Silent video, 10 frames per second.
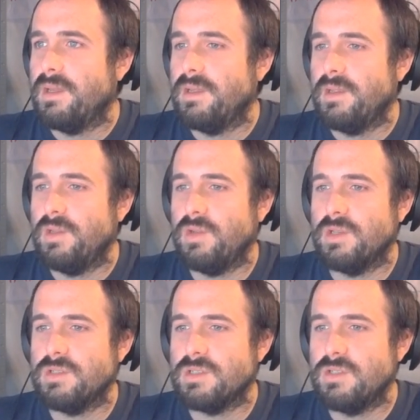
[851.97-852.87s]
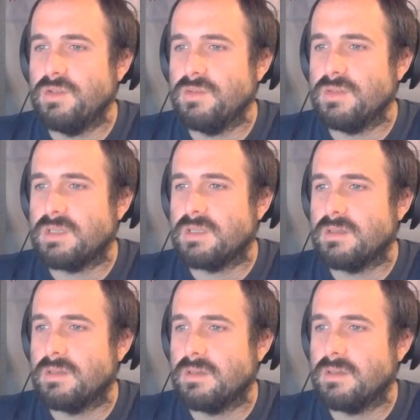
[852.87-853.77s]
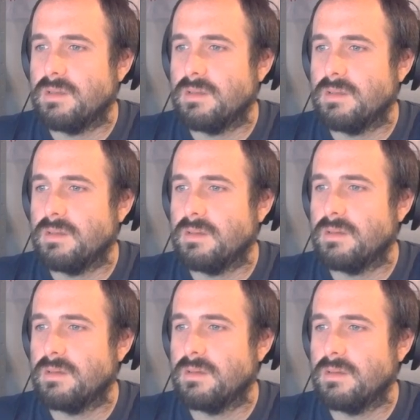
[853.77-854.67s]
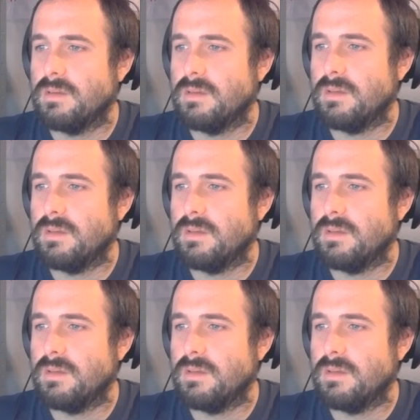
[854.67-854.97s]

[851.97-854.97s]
you can just use the